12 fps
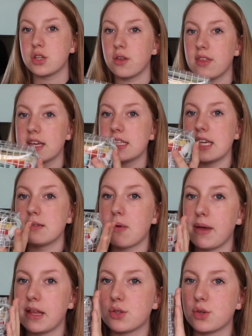So this is
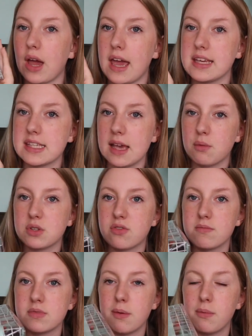my pencil case. It was
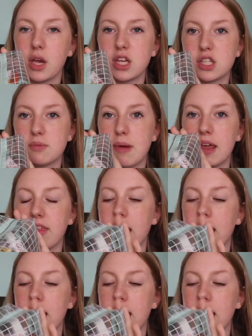from WH Smith